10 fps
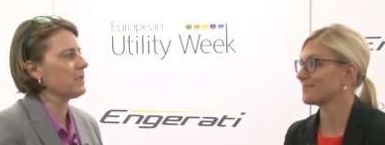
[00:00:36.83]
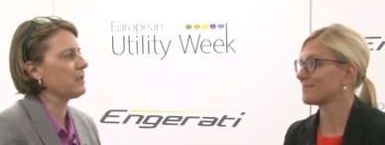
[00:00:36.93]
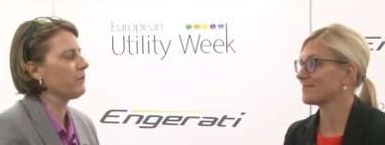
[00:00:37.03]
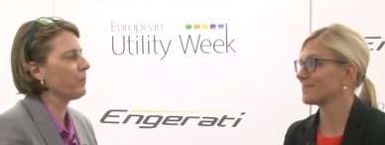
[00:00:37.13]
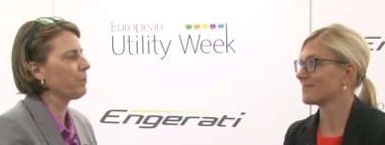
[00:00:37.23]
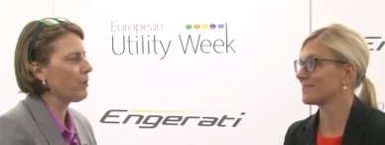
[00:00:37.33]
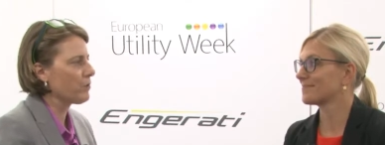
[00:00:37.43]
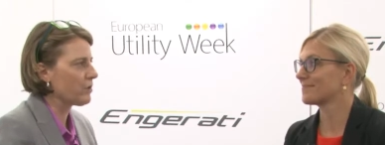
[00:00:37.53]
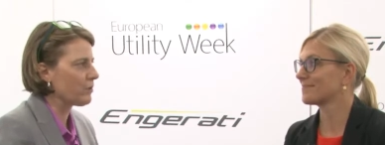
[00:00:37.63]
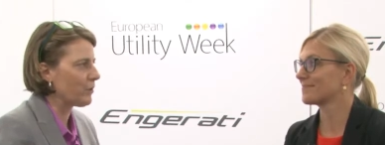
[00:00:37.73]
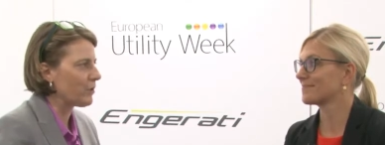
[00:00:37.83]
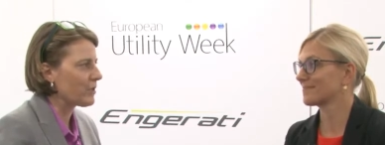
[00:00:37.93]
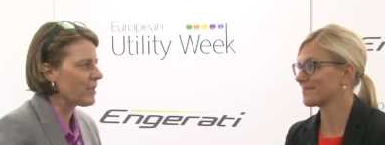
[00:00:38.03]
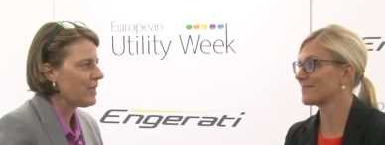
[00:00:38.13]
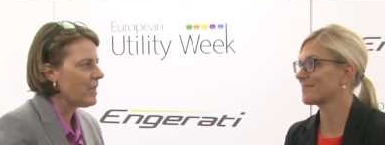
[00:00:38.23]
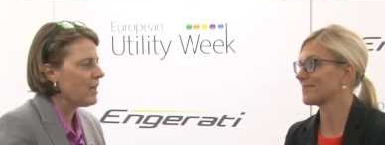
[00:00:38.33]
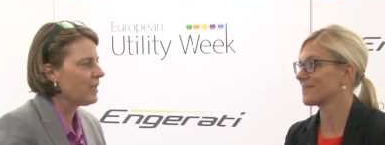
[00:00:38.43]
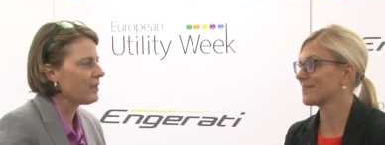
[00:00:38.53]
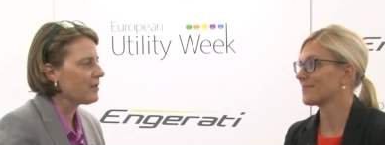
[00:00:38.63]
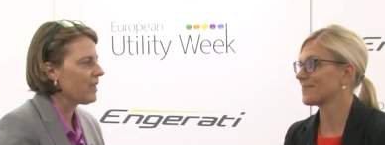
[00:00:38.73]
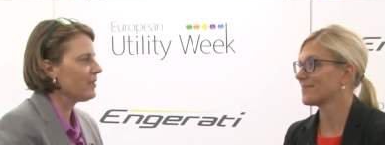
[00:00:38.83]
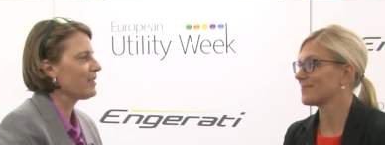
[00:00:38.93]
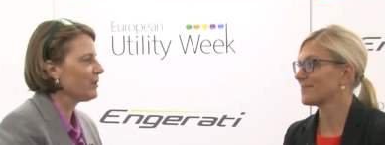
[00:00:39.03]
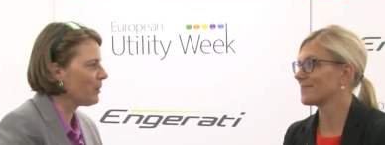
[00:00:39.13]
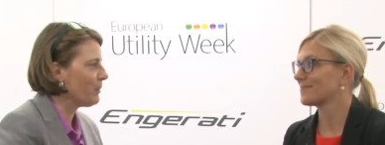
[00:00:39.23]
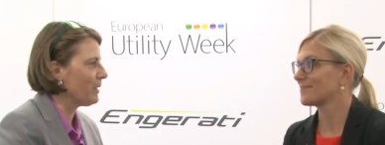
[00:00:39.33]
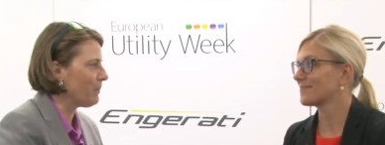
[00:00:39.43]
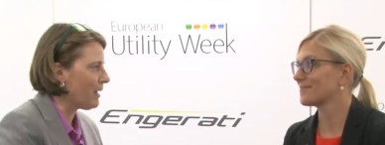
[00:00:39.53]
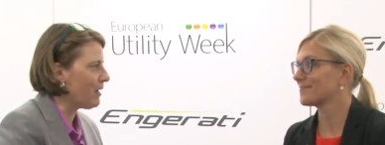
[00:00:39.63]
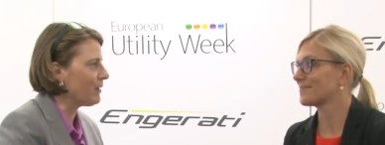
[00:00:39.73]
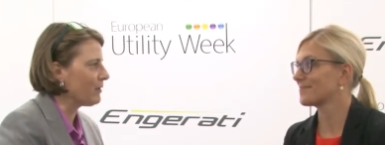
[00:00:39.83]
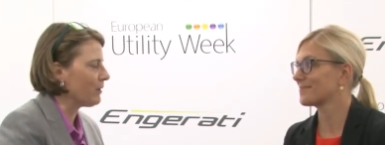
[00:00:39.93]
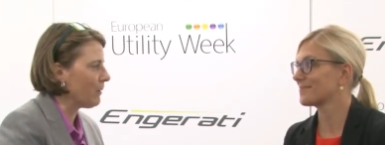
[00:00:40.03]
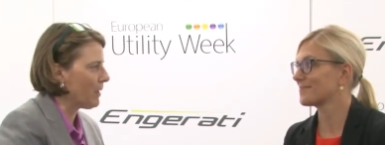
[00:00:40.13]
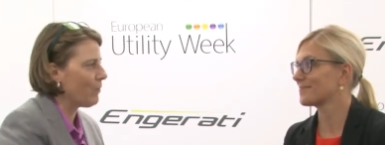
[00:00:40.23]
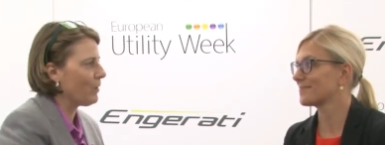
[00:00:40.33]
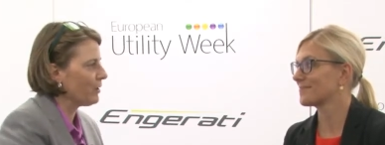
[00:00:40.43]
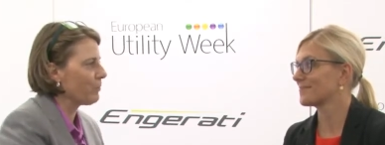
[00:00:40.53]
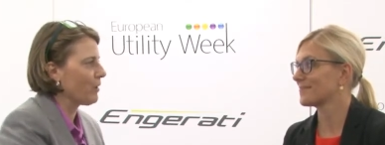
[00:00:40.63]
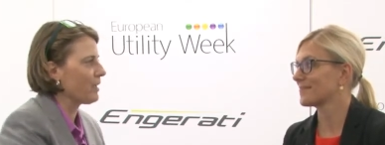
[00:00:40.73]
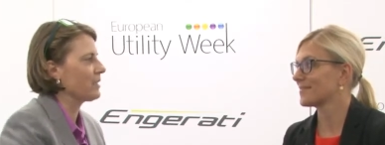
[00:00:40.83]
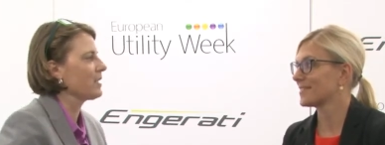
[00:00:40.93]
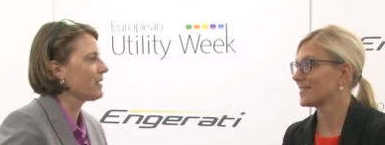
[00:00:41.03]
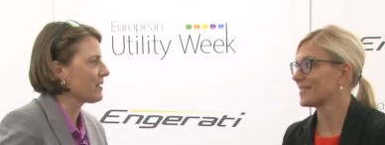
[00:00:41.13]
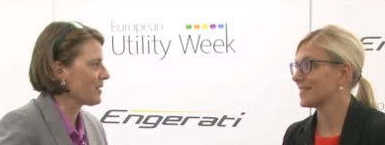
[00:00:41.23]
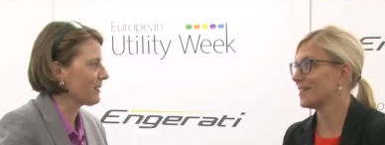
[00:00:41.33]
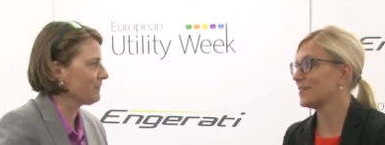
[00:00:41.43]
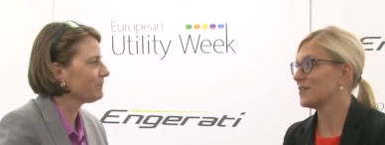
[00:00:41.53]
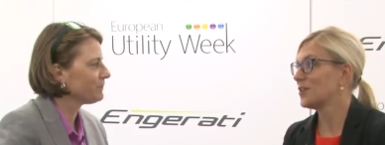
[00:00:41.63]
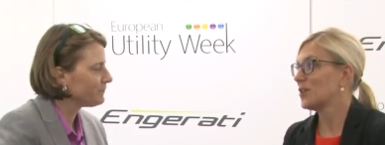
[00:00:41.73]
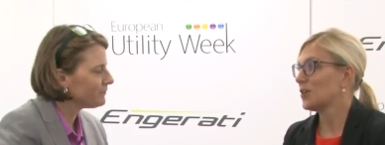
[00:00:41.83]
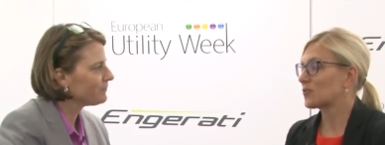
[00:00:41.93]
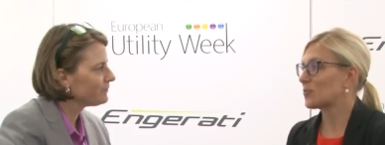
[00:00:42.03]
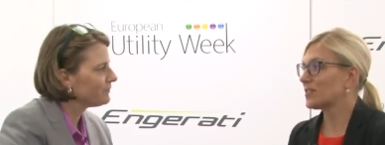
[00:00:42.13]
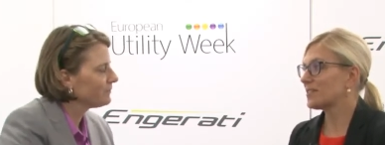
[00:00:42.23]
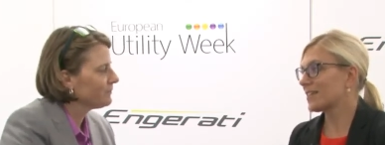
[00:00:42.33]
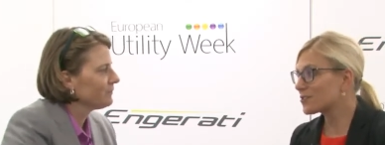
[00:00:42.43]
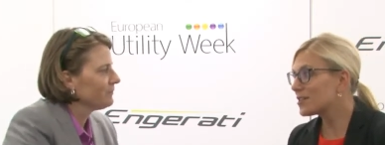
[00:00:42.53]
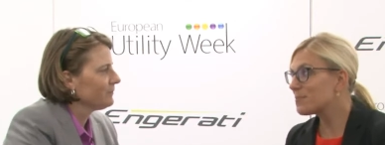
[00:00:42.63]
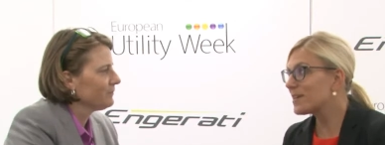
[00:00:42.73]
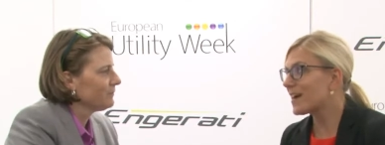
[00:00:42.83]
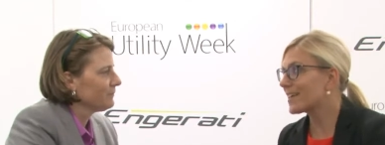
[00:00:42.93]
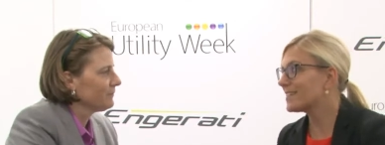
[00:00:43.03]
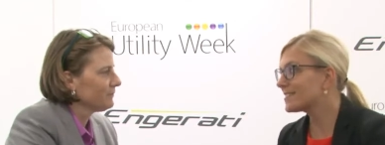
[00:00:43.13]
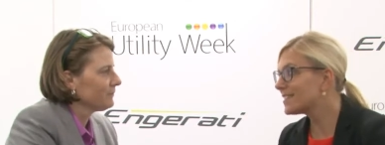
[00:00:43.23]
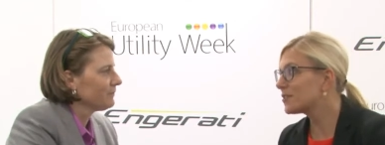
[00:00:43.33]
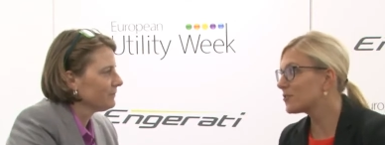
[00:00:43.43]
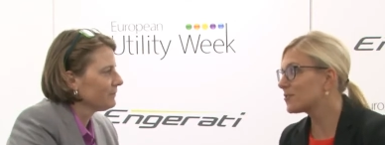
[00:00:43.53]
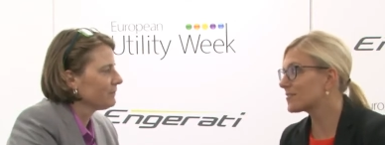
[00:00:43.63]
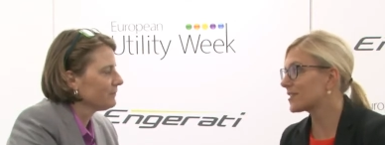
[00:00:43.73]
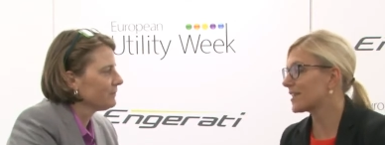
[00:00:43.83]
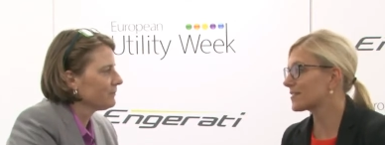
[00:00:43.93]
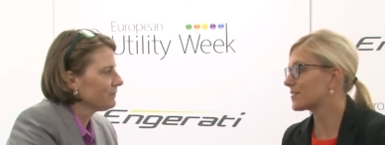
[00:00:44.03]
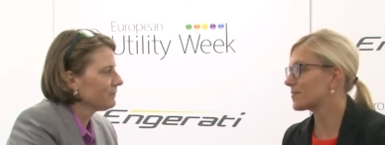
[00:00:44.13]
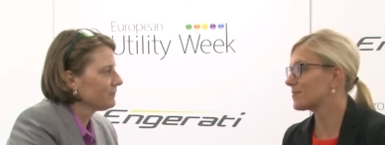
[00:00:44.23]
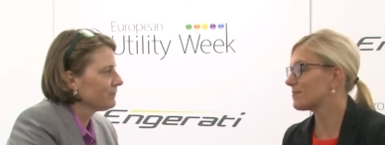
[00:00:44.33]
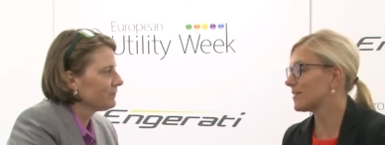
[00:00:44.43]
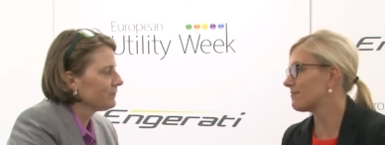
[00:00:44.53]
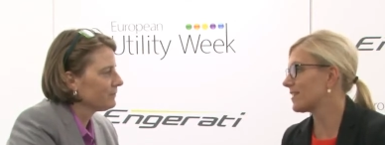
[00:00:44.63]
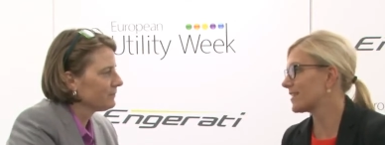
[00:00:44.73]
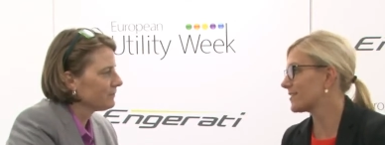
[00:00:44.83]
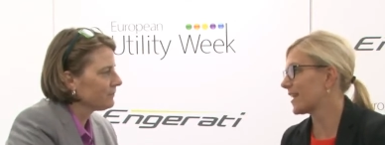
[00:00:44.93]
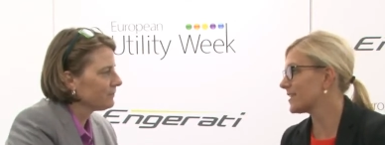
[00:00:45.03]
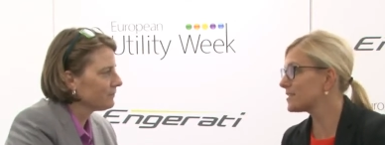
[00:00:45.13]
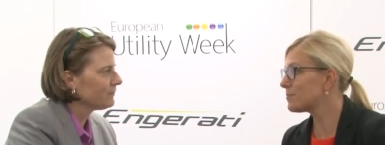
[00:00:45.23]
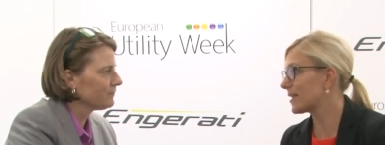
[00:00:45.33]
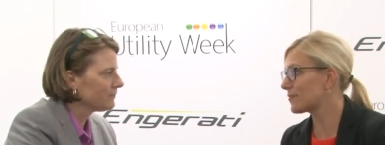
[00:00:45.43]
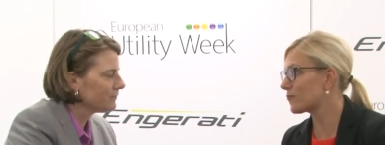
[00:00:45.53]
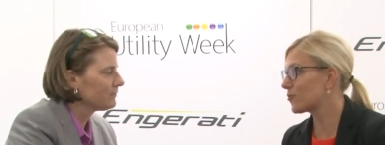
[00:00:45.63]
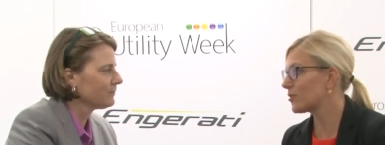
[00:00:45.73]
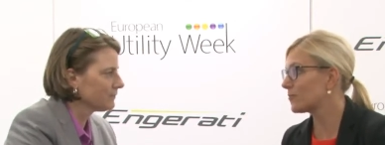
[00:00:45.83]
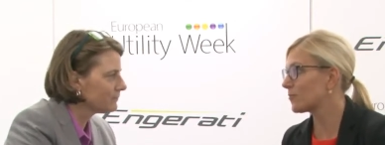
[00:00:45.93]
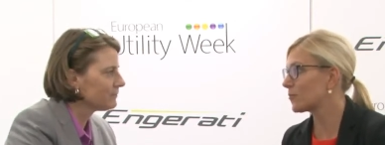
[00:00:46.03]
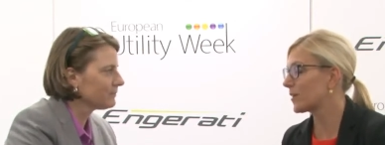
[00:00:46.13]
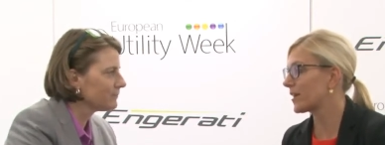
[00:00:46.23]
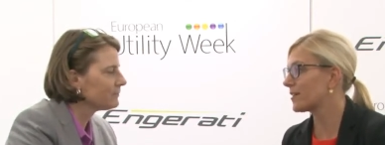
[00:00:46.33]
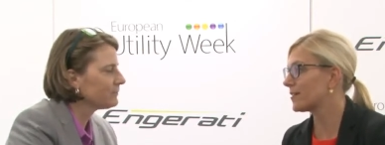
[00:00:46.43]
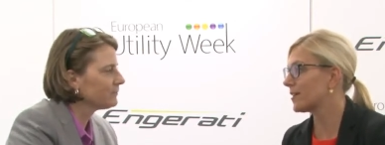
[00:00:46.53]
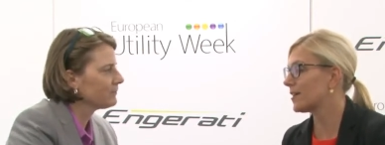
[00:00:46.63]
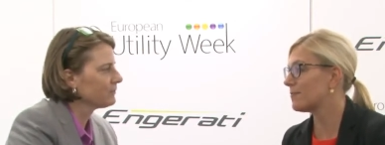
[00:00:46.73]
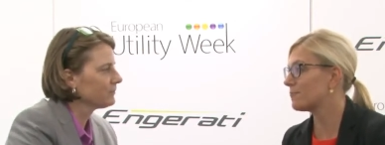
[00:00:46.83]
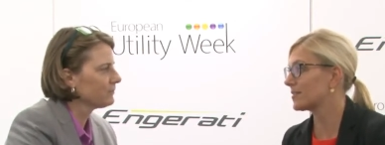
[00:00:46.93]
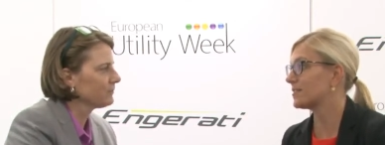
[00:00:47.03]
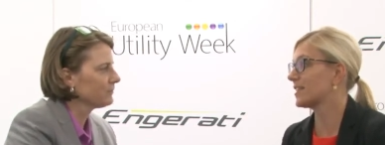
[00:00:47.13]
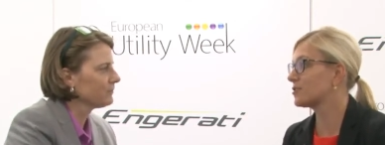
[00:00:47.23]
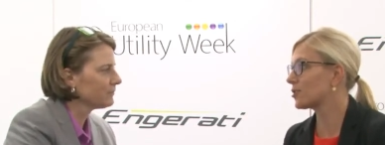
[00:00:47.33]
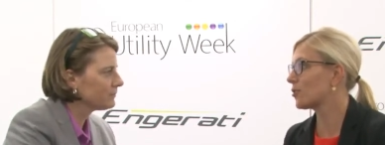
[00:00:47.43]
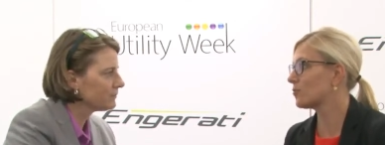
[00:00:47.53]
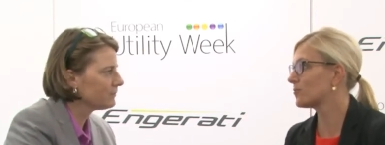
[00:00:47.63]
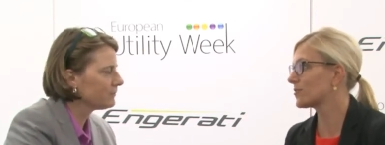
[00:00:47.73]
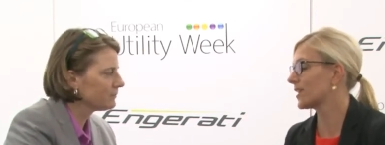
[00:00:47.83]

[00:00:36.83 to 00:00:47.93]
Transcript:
Speaker 1: system for prosumers. Uh, tell us a little bit about, about what your product does. Yeah.
Speaker 2: So what is actually behind Tiko is like a, like an IT platform where um, residential homes